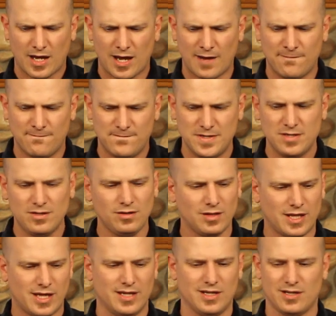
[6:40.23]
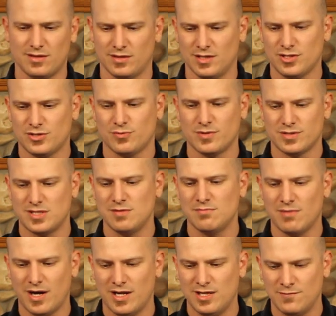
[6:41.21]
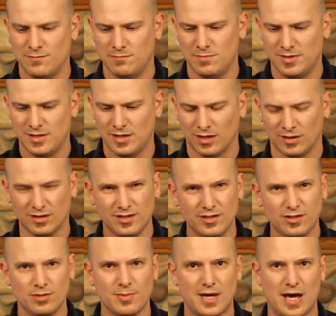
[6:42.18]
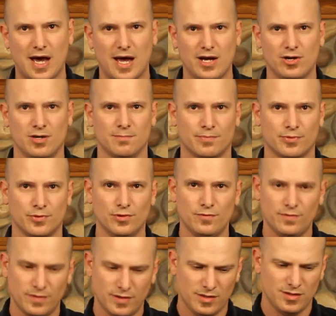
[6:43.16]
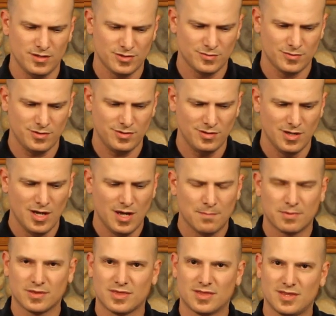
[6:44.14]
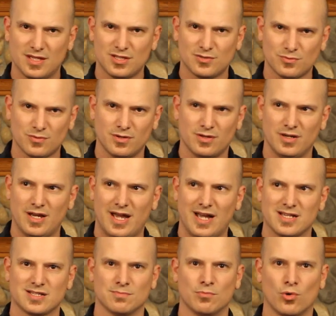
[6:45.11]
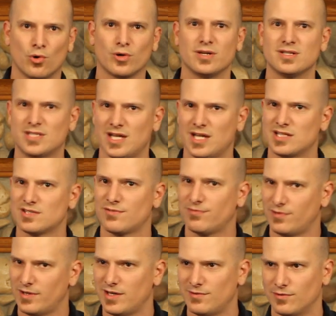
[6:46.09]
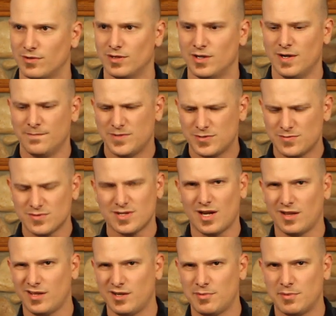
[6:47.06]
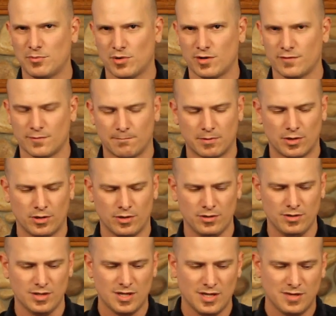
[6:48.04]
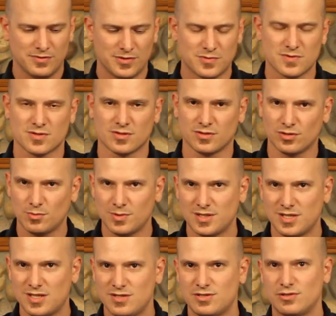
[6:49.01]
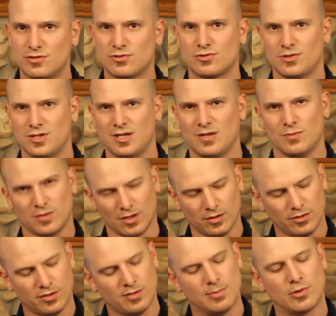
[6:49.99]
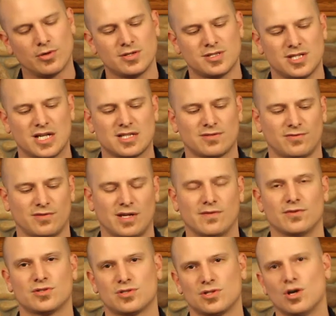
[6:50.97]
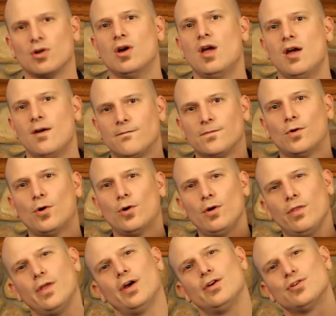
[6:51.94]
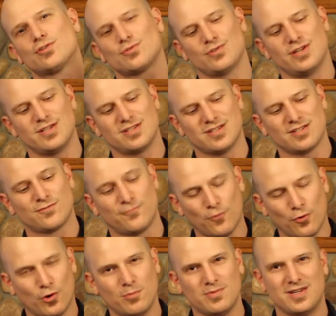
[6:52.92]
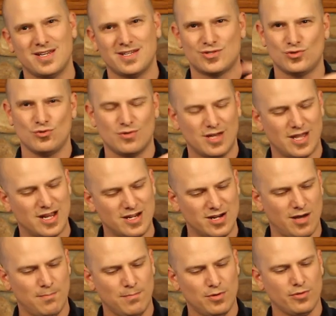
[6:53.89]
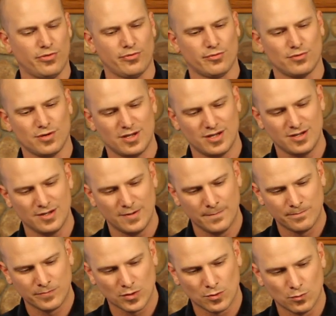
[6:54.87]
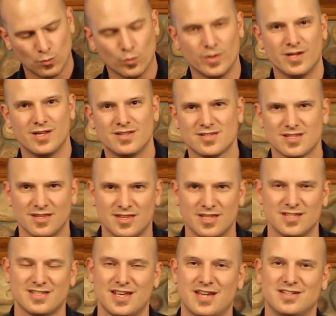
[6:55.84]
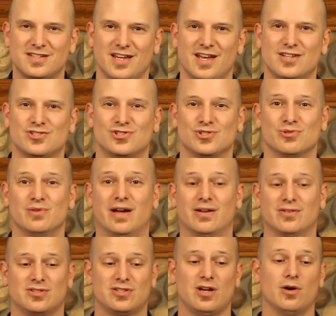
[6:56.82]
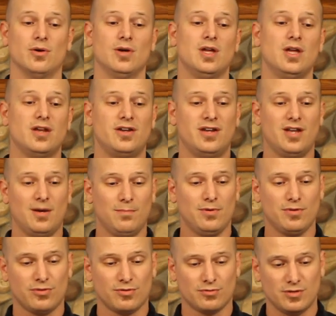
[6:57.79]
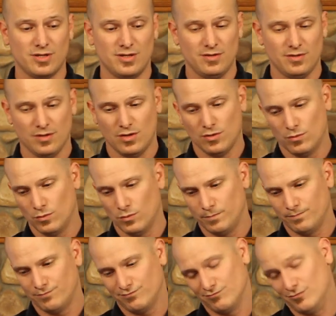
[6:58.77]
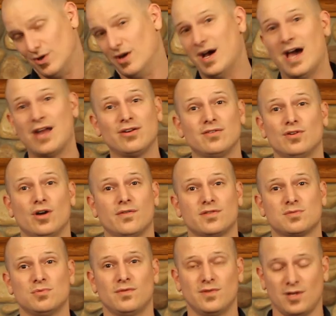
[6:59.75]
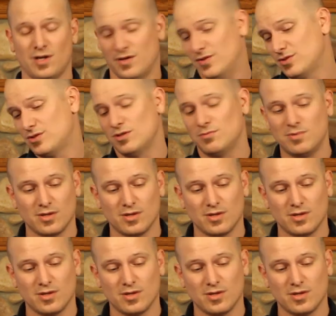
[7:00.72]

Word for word: I feel like this whiskey might even be a little bit higher in proof than this one, but this one has more intense flavor. This one's got a little bit more of a burn. This one's a little bit easier drinking with a little more intense flavor. So for those reasons, for me today, number three wins this head-to-head shootout. So number three, well, I don't even know if it's moving on. This could be